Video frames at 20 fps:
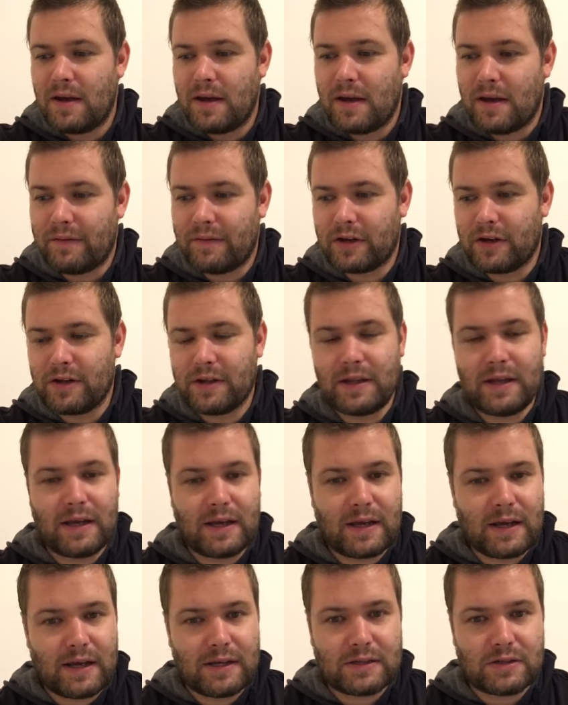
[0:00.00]
Have a good day,
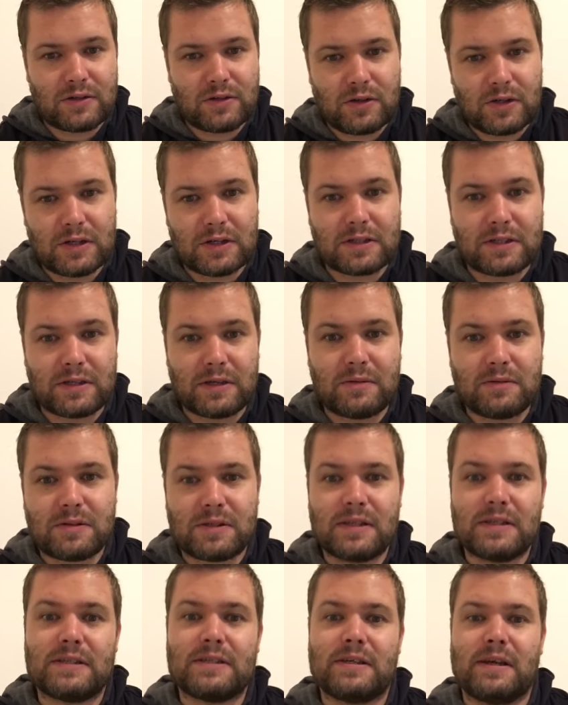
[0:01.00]
guys, enjoy yourselves,
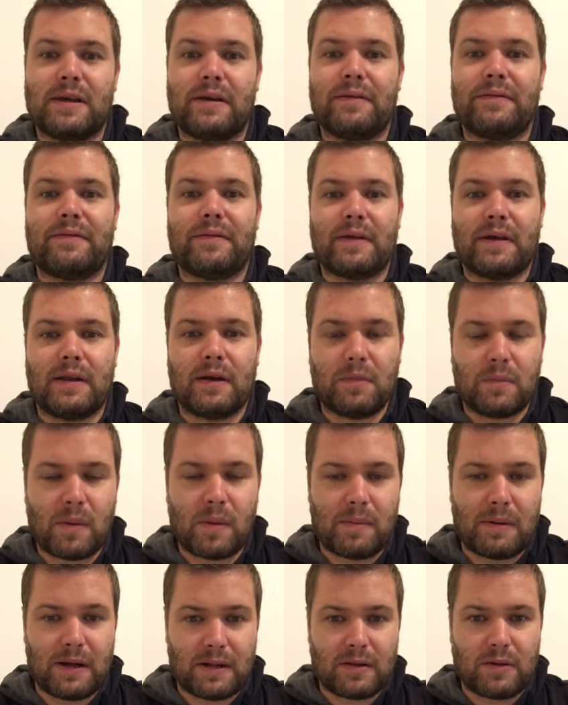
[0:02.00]
stay safe, and I'll be
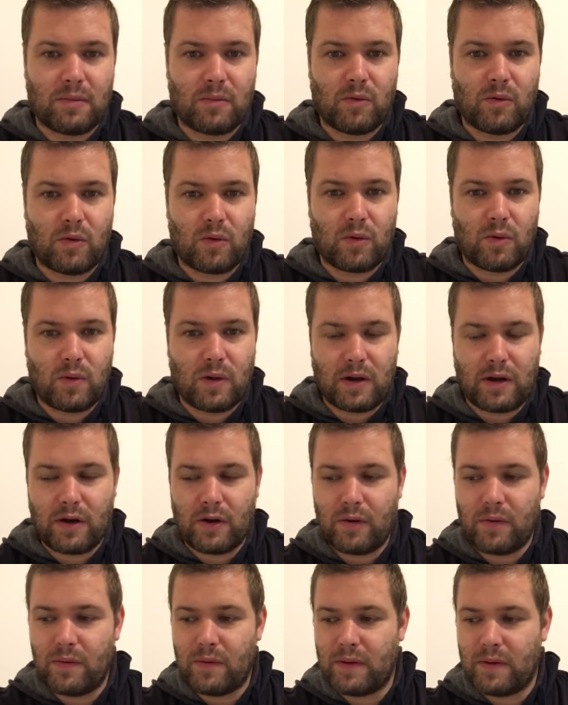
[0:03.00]
back tomorrow
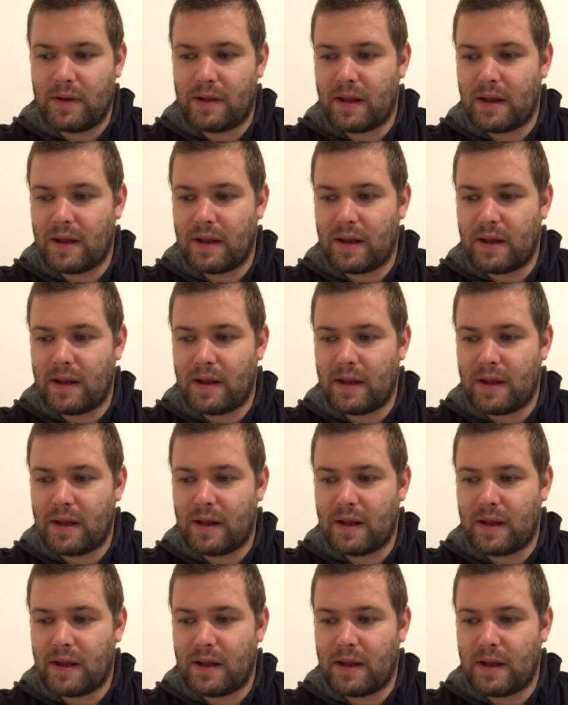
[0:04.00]
around